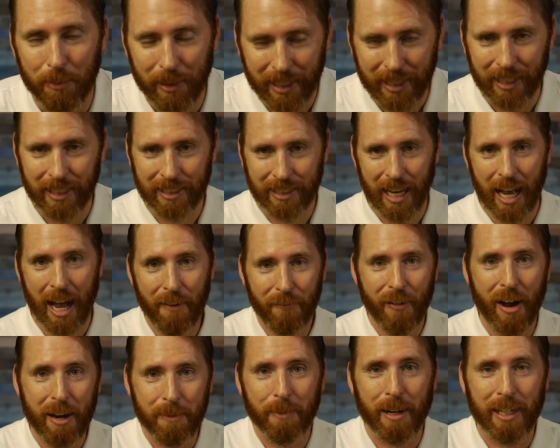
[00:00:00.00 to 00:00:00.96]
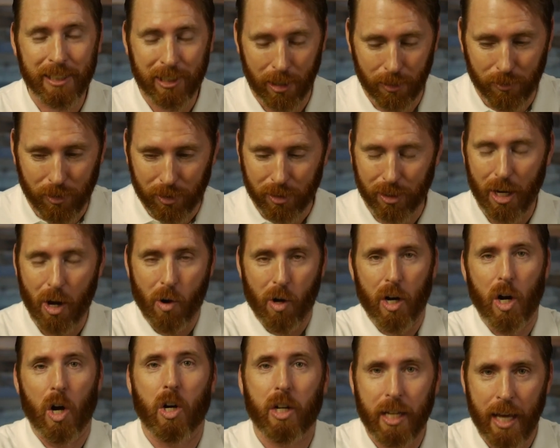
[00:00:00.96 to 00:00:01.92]
because I find myself just
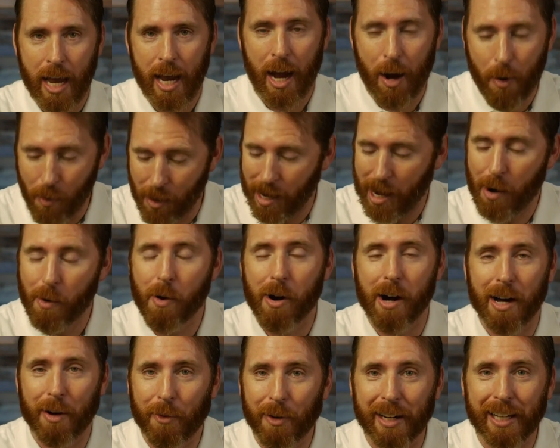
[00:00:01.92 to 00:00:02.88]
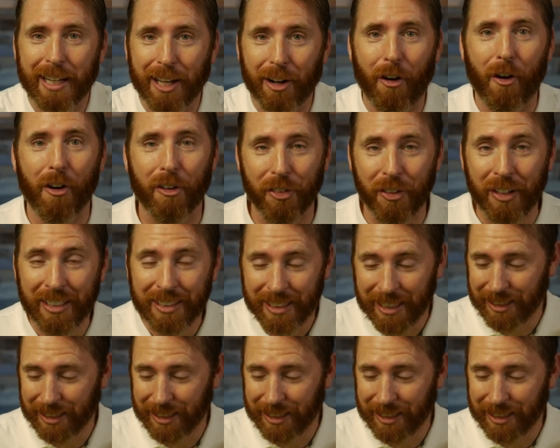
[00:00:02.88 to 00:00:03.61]
going, okay, I want to get all this.